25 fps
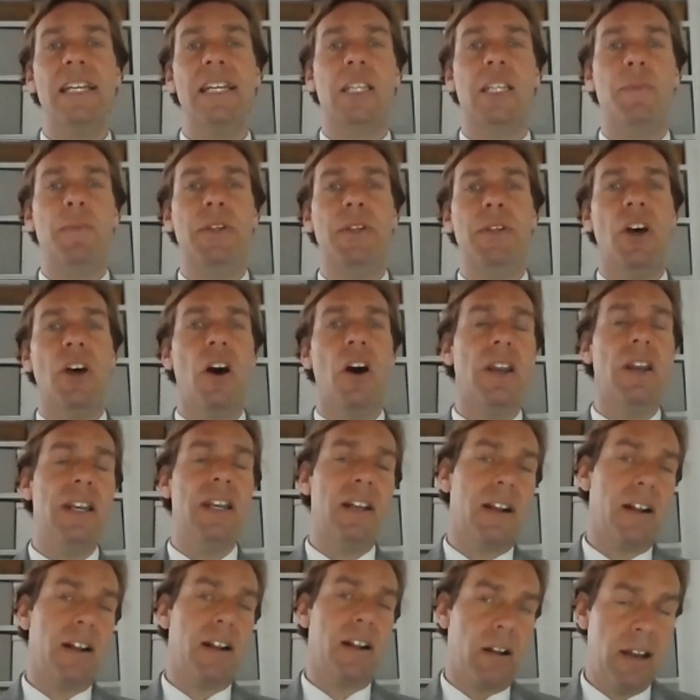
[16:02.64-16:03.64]
needs to be
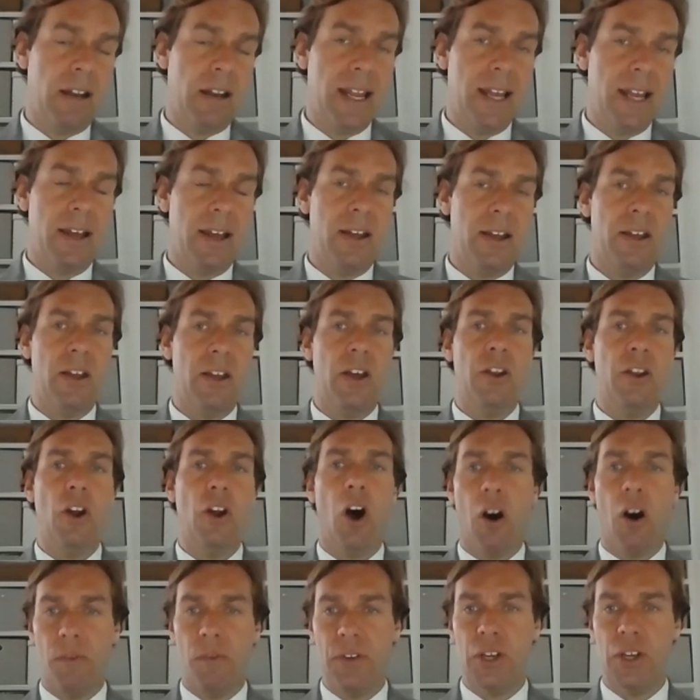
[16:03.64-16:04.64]
done in a clear and
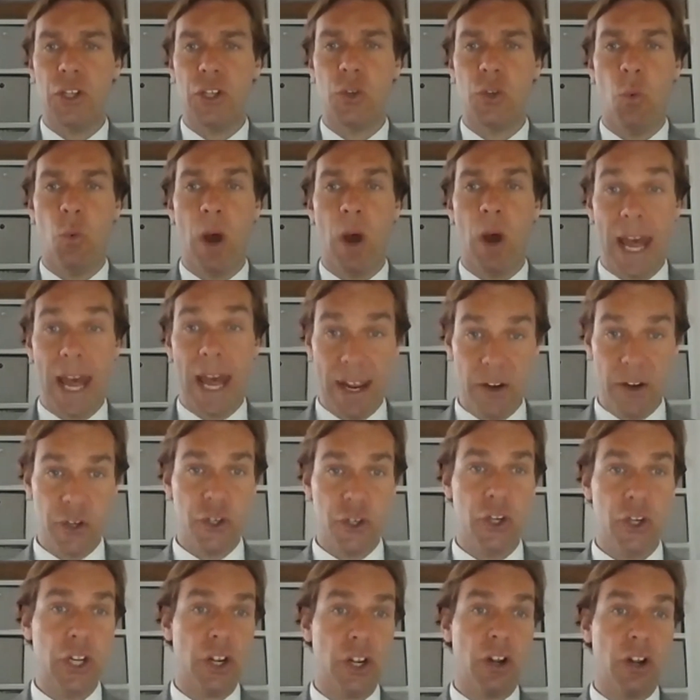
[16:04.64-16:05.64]
obvious way
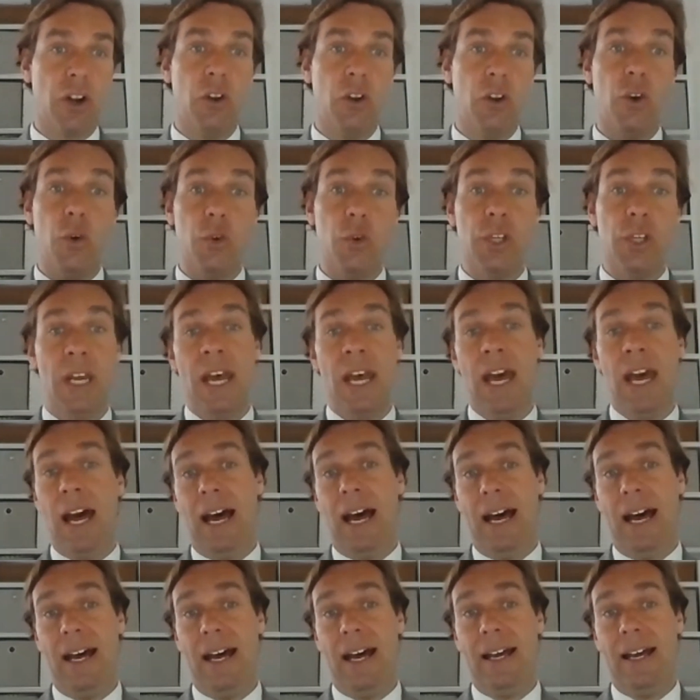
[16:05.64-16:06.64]
and should include
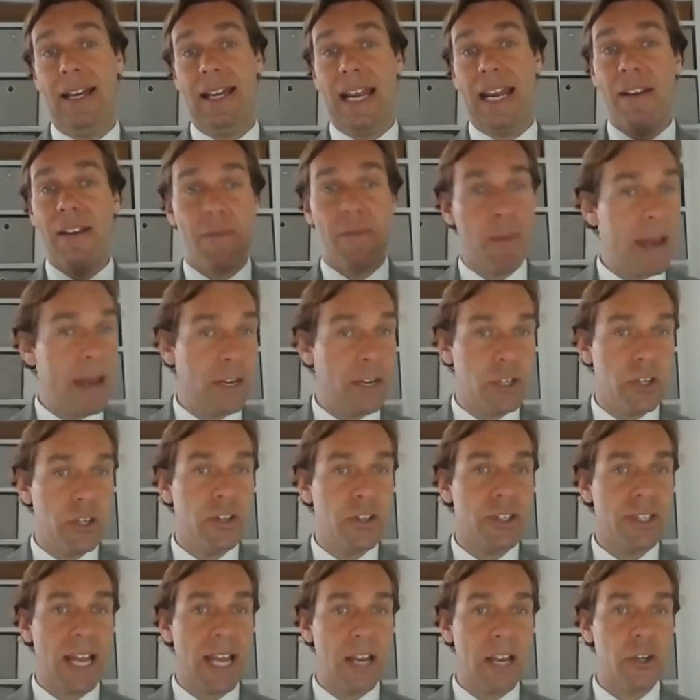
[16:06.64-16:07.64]

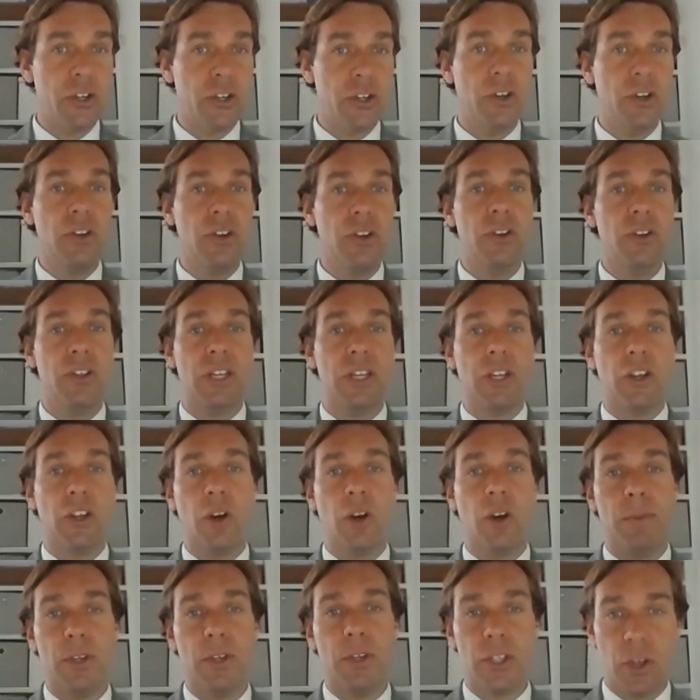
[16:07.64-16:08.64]
information sessions, it
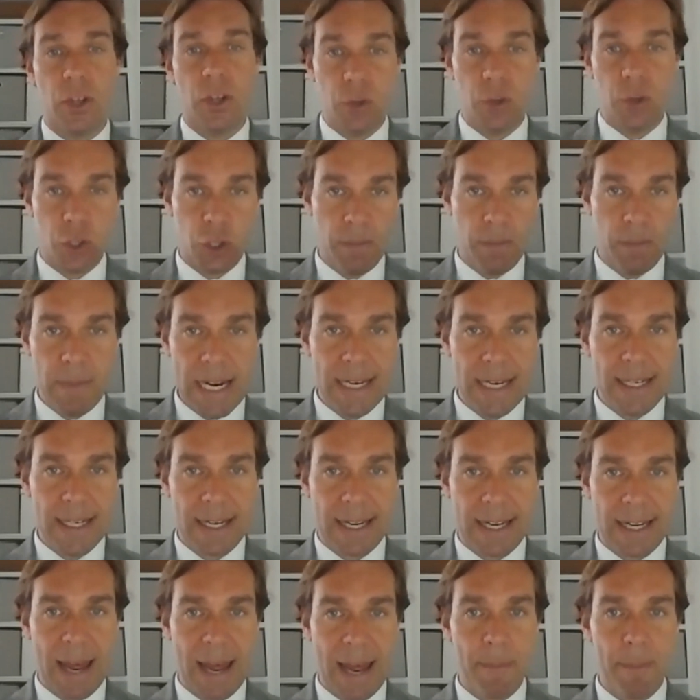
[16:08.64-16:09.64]
could be social
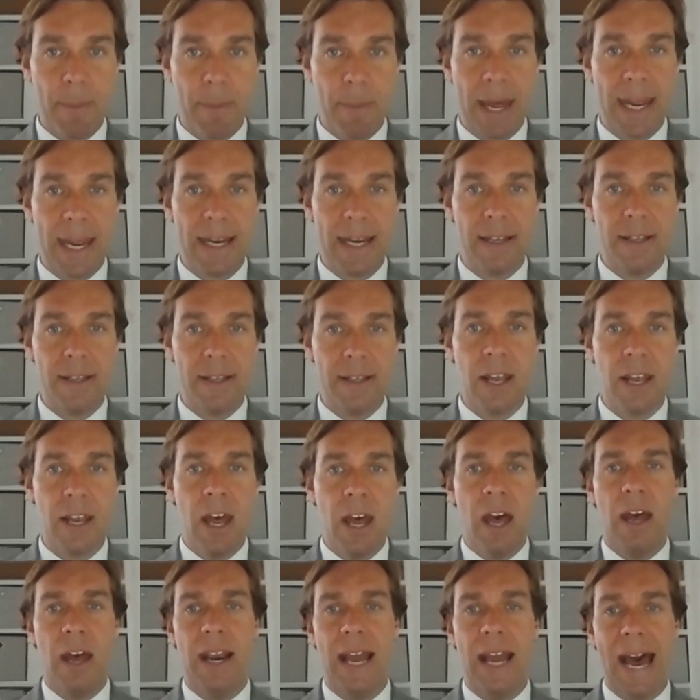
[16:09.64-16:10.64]
media campaigns,
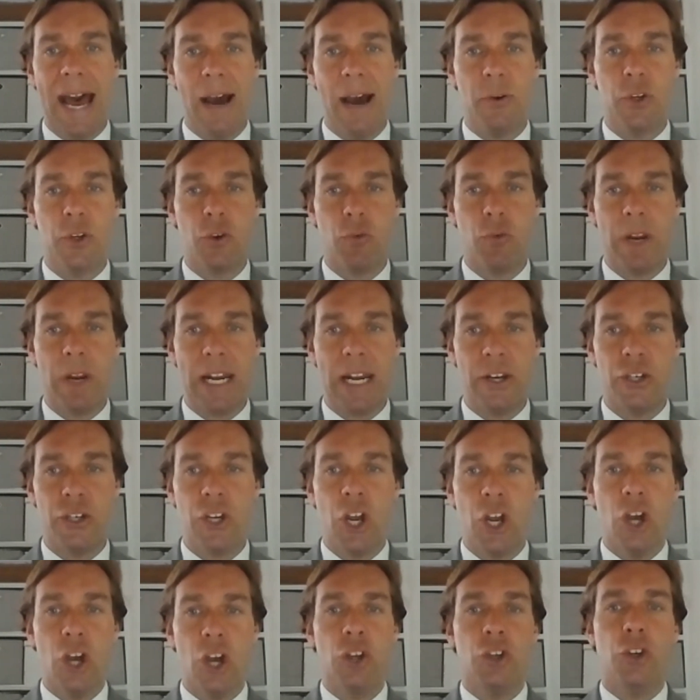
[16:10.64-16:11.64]
and
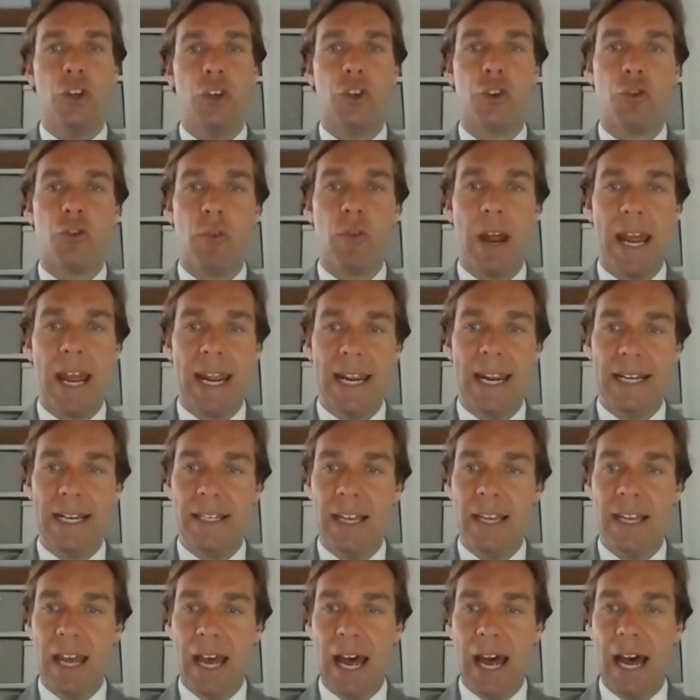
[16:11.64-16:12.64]
outreach to trade
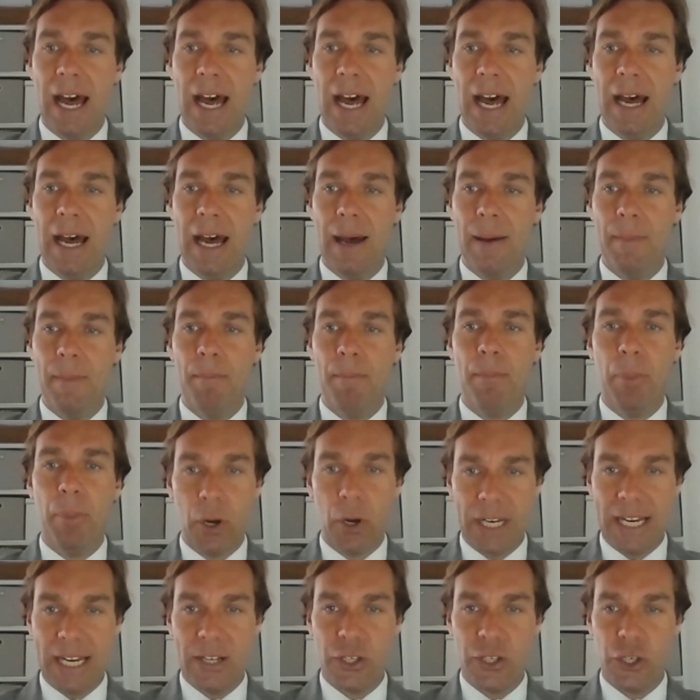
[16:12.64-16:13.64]

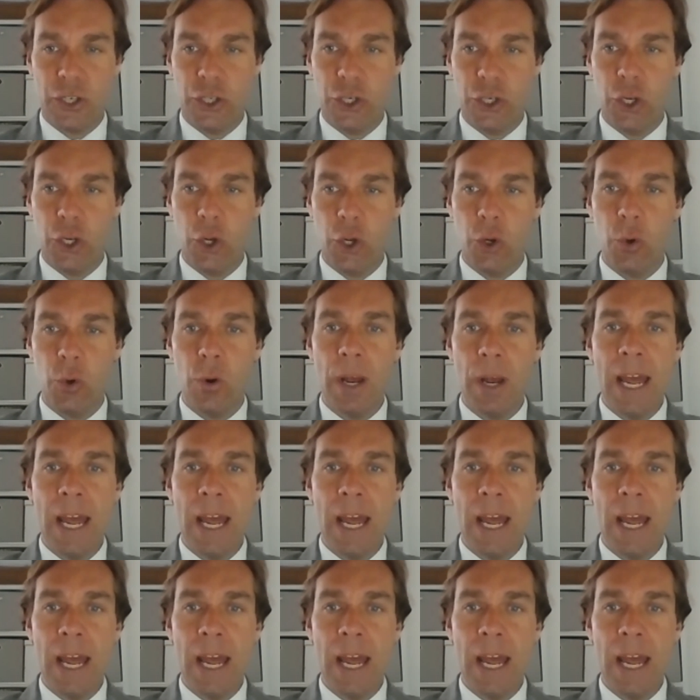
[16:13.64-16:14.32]
bodies too.